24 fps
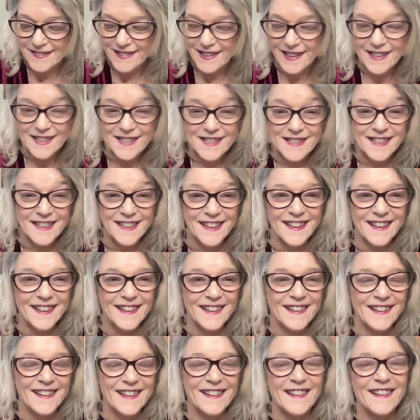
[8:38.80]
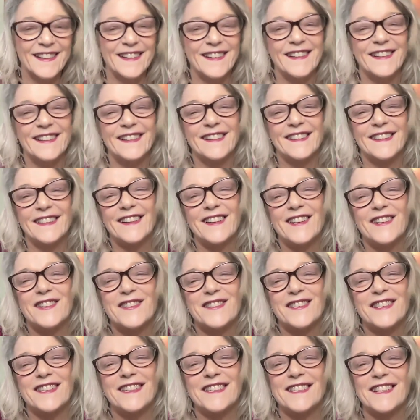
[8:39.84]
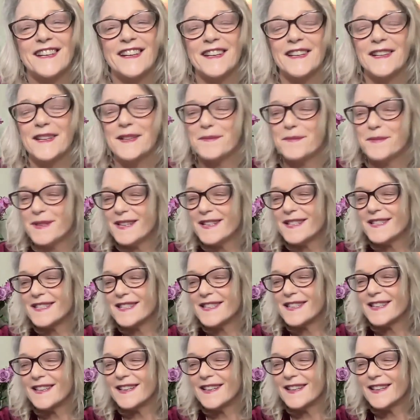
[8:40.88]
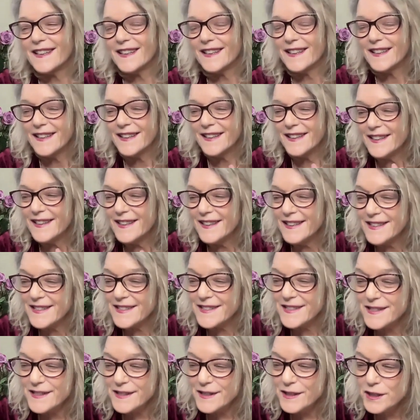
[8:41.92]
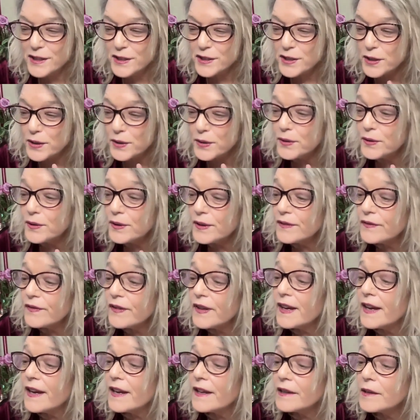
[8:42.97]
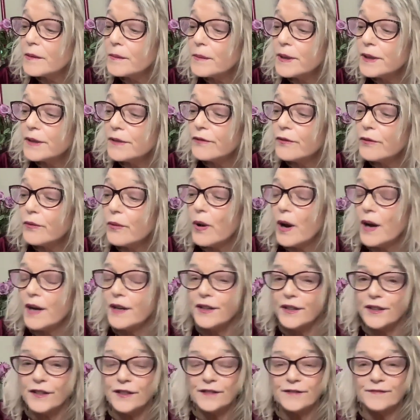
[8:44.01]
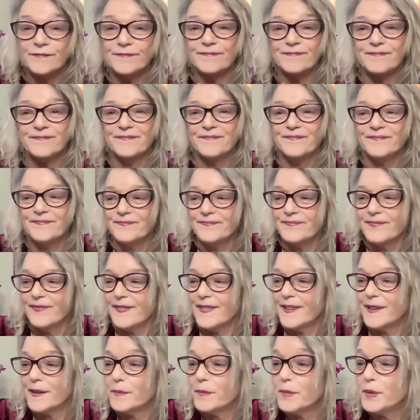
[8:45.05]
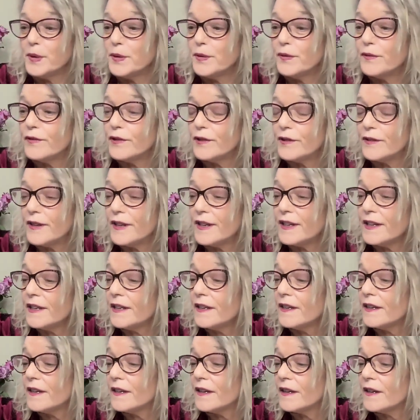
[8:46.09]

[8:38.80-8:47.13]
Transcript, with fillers: They sing. The Koshi chimes, they sing. This is in the tone of the element of water. How beautiful, right?